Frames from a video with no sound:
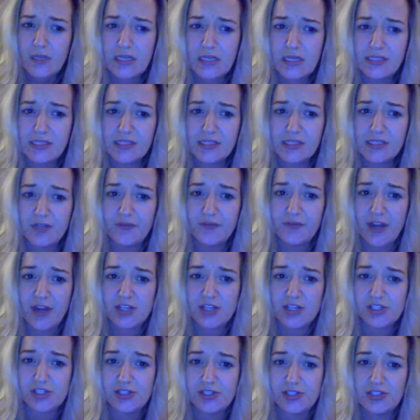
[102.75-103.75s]
It's an
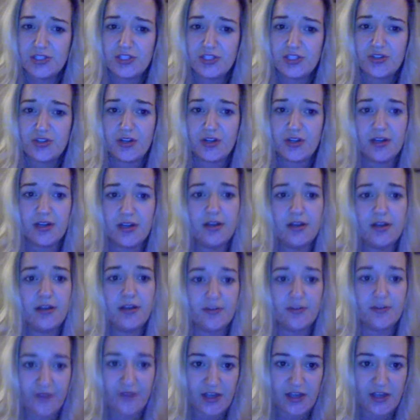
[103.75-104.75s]

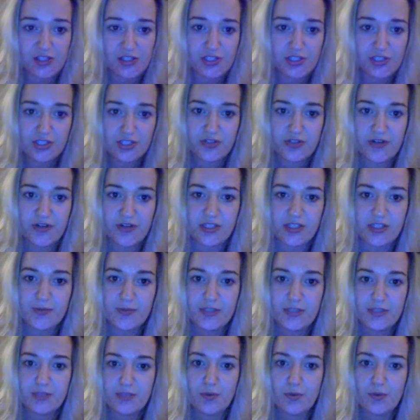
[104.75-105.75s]
infectious,
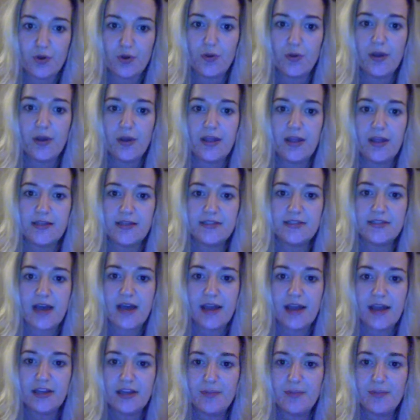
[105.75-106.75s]
transmissible, and
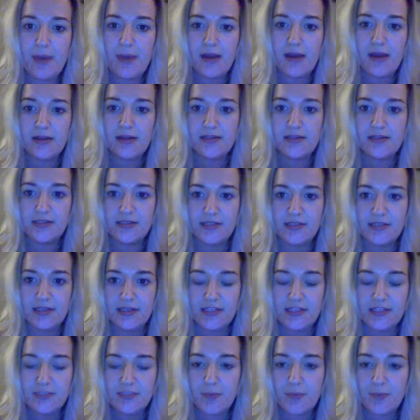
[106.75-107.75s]
diet-dependent
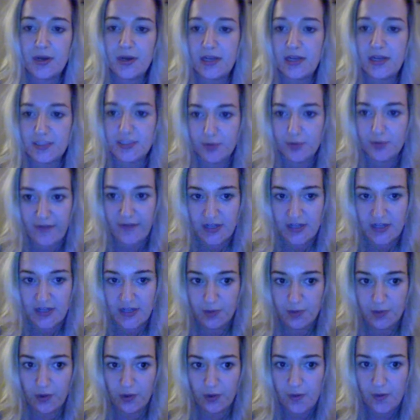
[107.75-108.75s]
disease, but it is
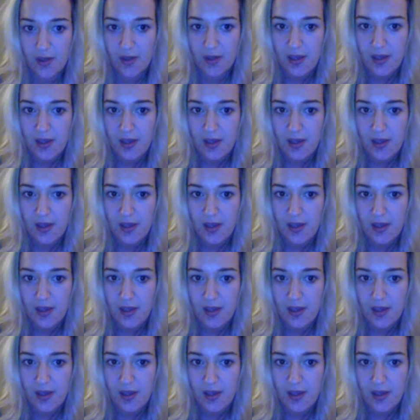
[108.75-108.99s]
preventable.